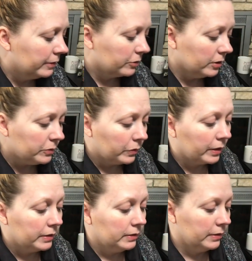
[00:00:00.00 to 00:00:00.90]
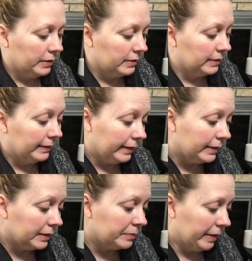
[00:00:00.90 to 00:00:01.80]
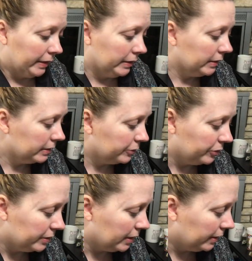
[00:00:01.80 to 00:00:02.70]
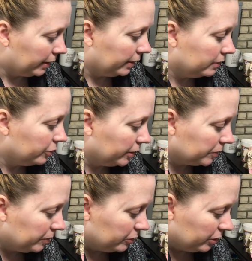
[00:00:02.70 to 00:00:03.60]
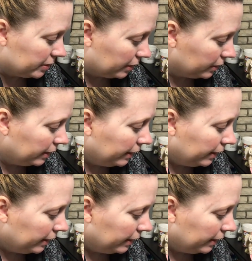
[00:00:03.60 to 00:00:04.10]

So this one is a lady in bed. She's not naked, she has PJs on.